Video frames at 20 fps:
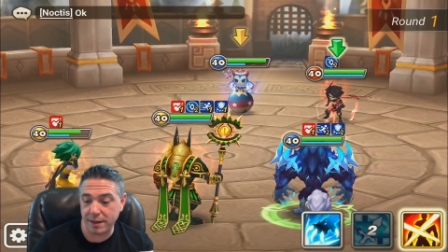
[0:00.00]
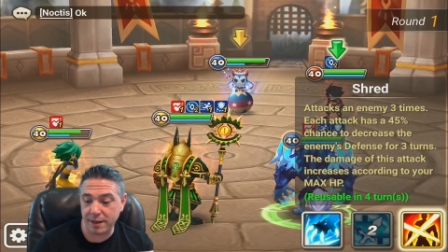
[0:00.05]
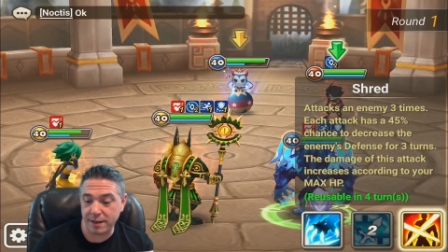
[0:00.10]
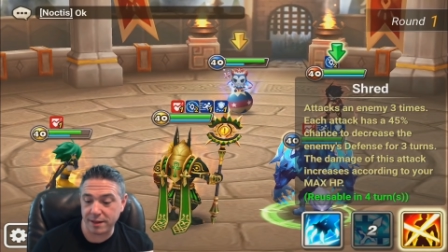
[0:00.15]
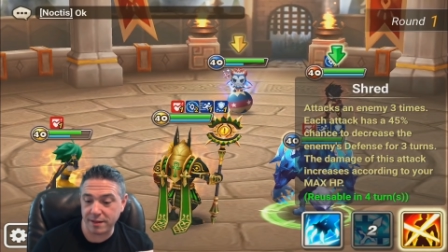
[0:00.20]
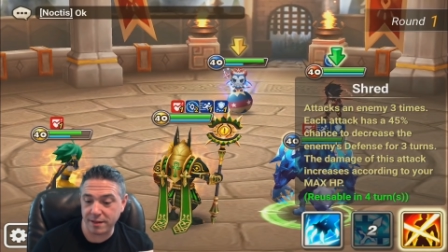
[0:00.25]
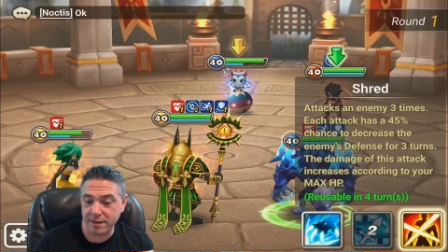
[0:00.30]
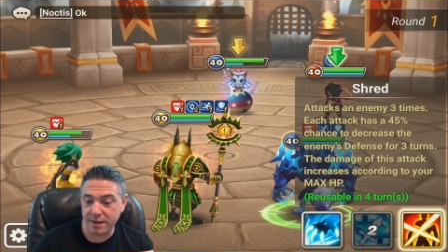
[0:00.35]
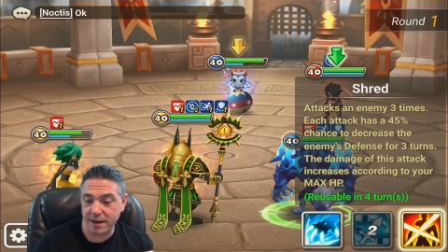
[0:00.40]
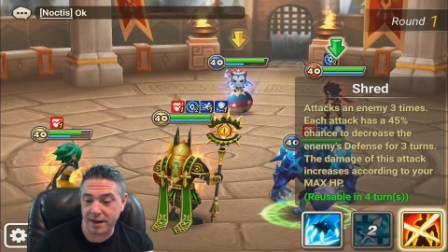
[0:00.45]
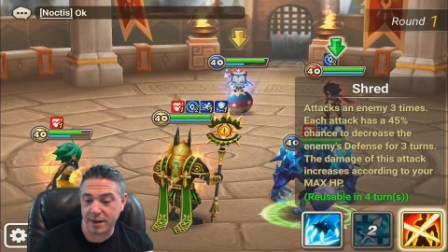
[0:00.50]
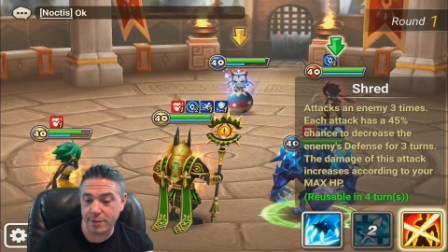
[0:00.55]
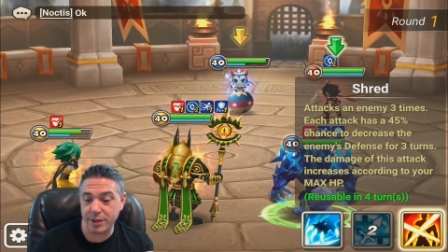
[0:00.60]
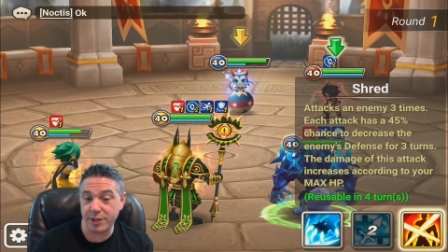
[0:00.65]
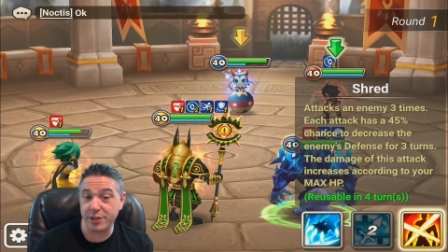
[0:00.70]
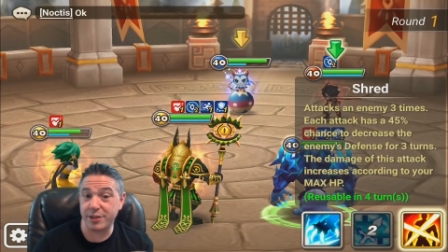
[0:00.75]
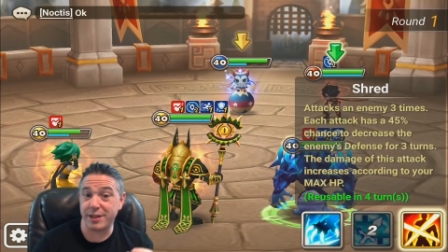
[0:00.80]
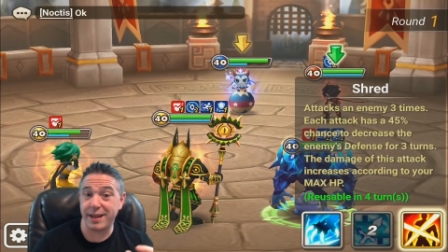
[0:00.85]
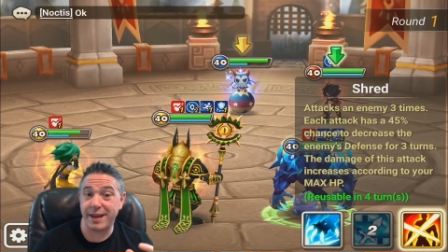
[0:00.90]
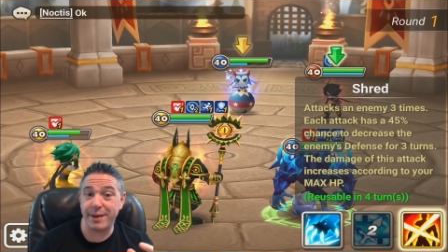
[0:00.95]
Let's see how
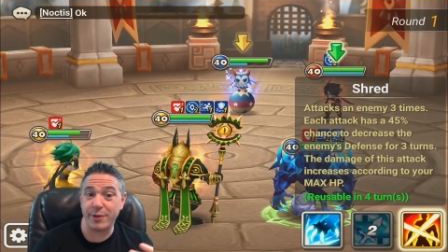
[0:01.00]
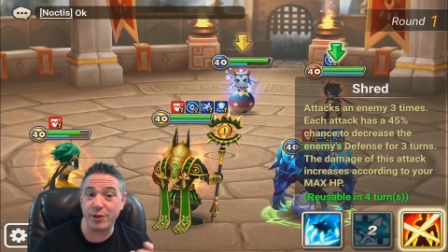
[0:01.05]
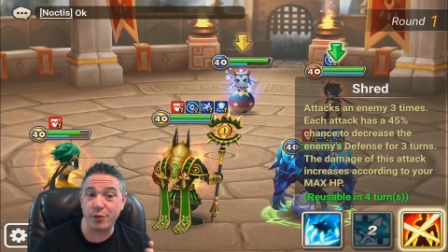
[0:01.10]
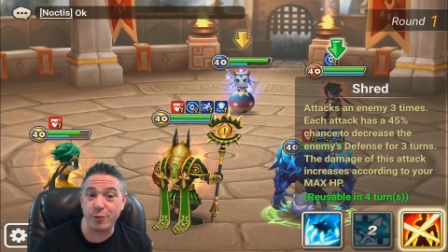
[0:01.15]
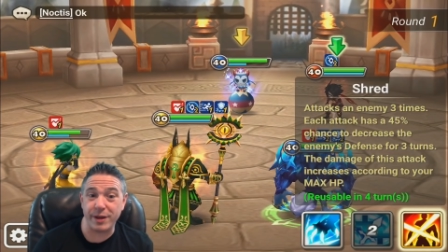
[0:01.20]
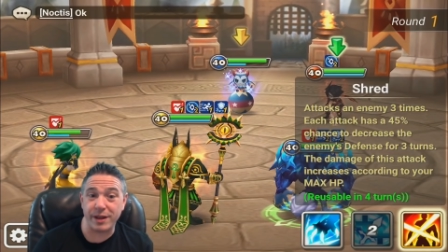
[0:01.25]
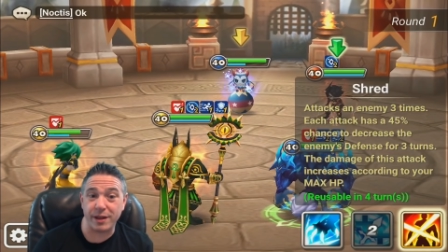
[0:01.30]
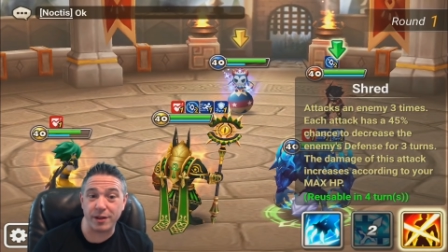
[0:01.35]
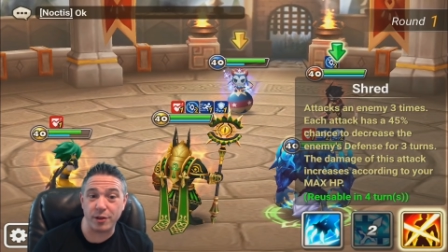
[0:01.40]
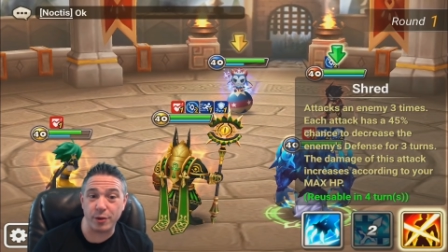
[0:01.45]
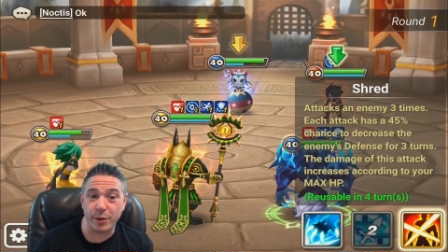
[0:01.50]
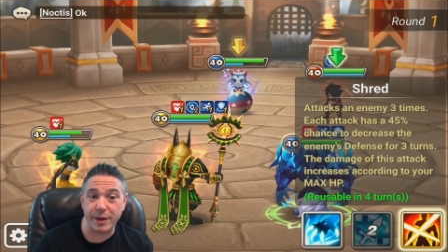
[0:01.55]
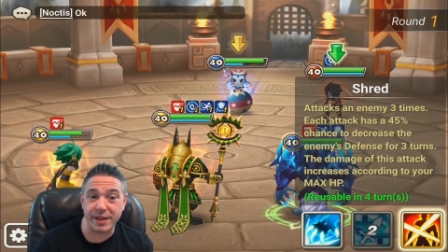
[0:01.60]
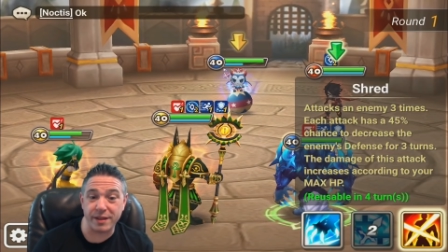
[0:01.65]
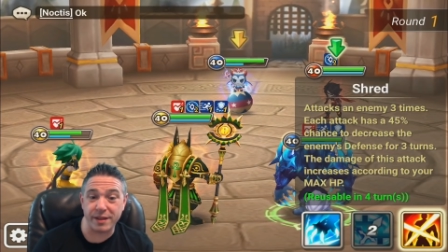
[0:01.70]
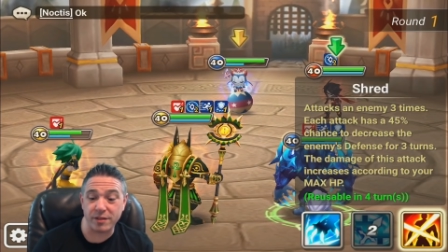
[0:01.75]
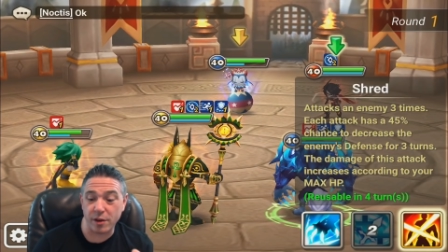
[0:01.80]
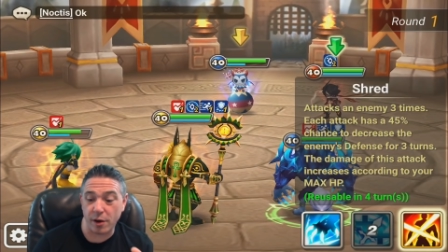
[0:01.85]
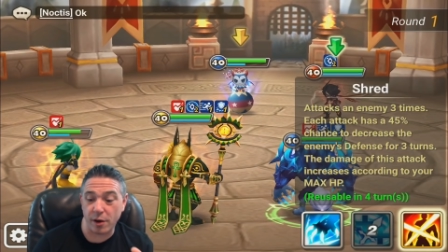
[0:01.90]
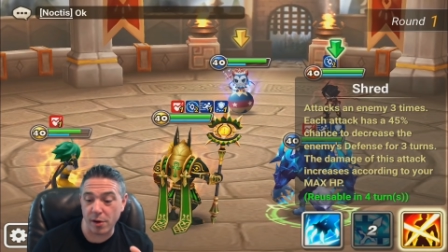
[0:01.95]
much damage we can do on
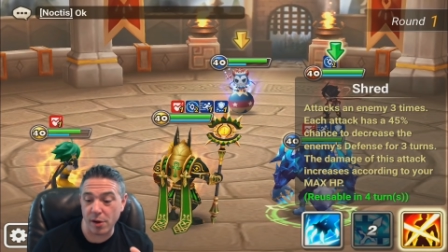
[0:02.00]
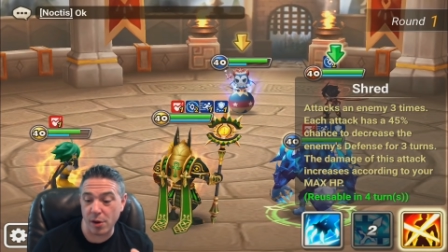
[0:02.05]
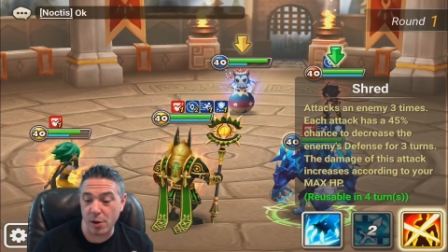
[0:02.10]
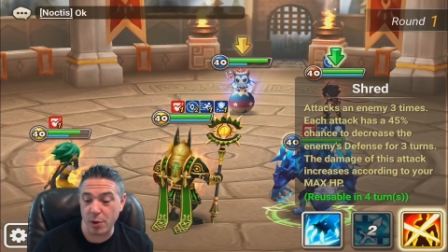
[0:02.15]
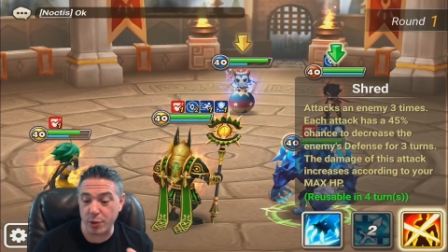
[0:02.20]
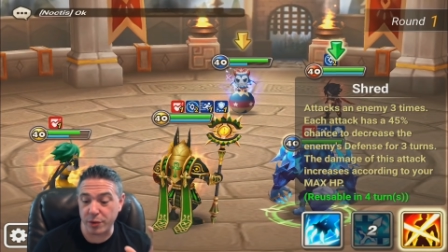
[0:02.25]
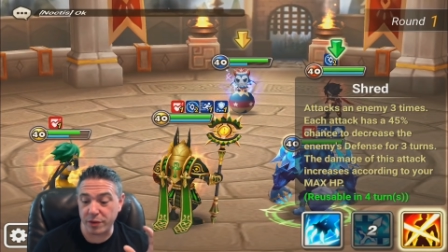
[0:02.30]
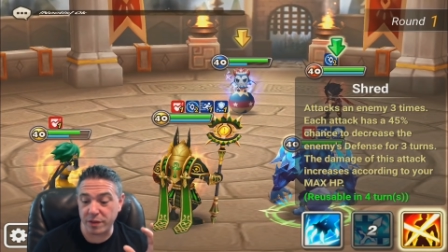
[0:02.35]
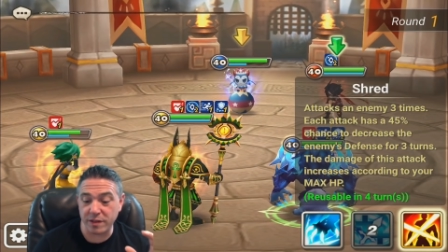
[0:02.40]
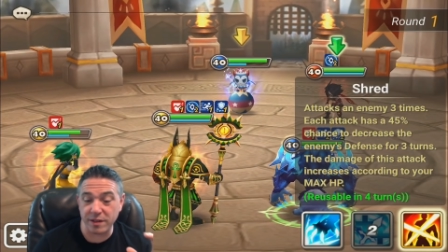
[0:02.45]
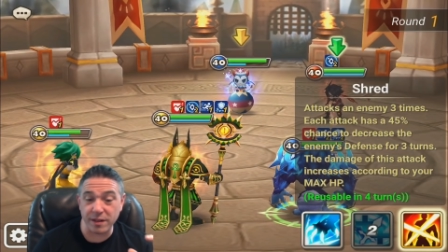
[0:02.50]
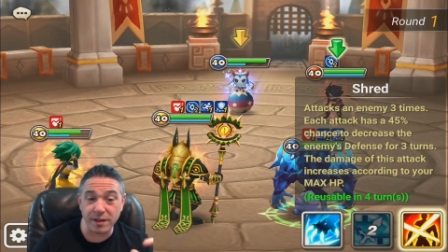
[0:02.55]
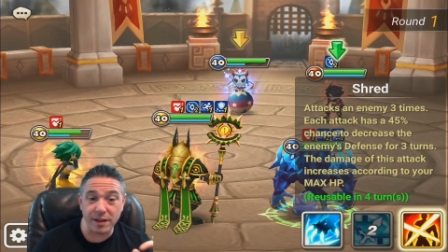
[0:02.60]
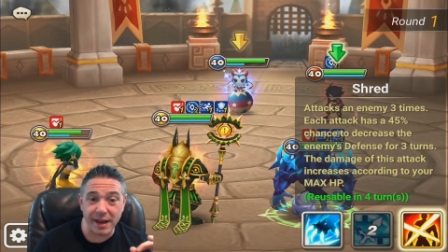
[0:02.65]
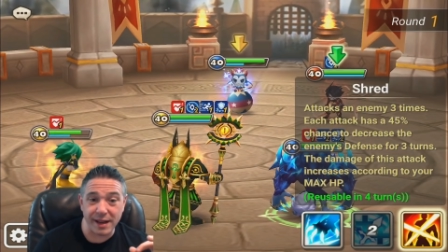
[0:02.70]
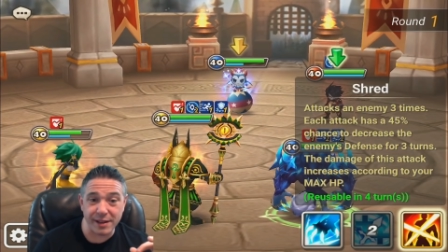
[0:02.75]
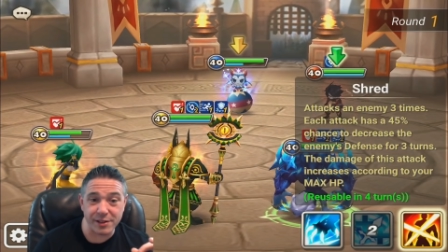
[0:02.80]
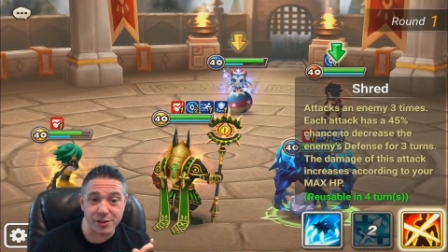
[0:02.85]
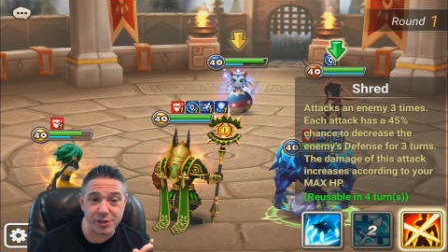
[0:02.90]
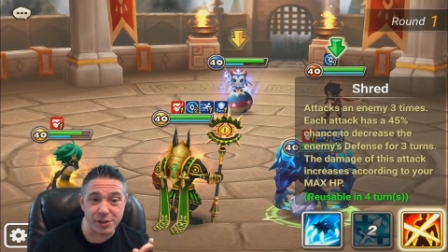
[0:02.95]
this Garo, who still
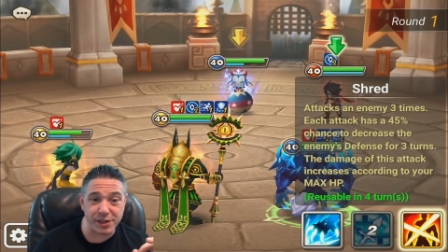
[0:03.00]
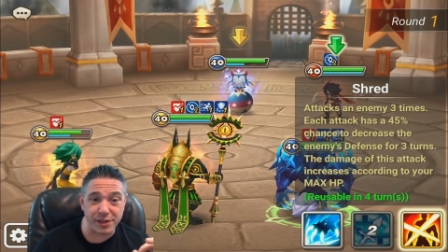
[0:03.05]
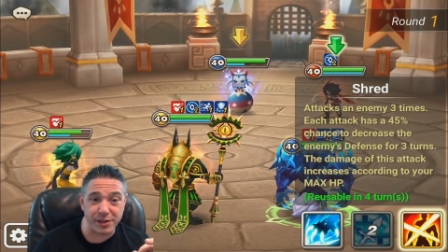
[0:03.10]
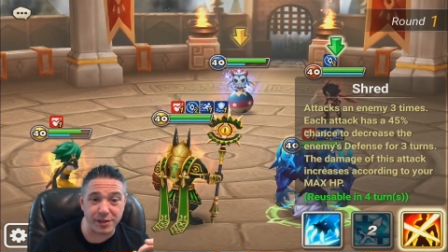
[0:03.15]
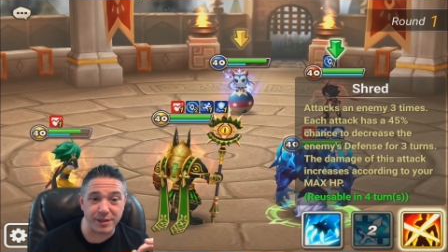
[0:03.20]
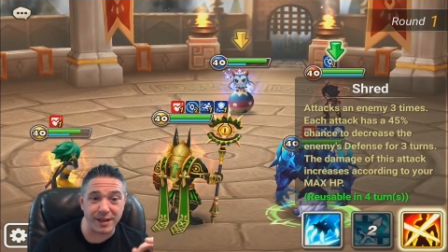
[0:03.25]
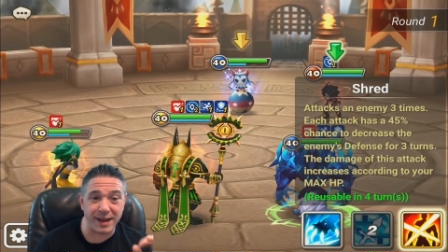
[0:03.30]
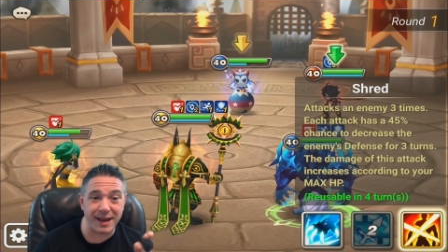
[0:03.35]
has shield,